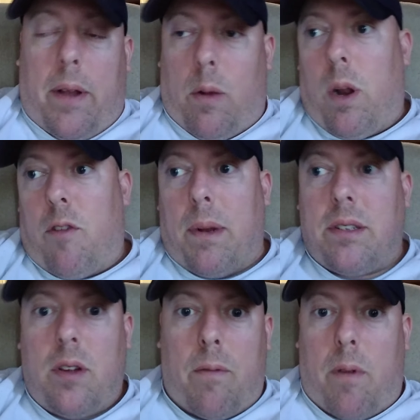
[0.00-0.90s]
I can write off my
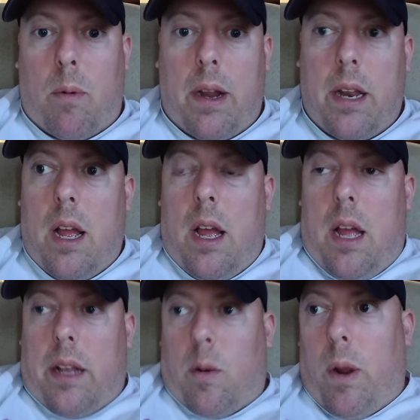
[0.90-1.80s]
cell phone, right?
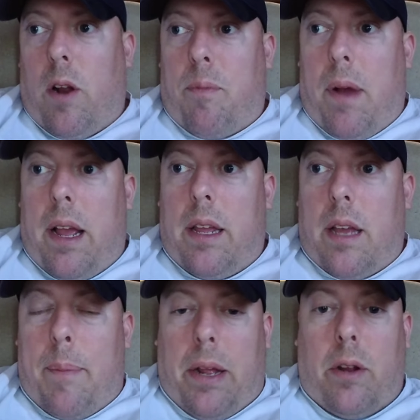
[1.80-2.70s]
I can write off I
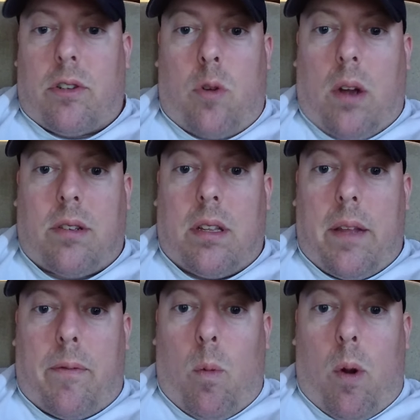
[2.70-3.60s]
mean, I use it
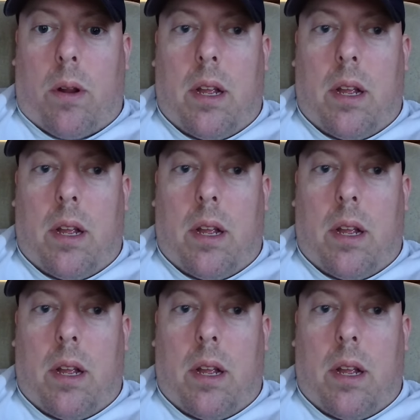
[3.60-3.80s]
constantly for work.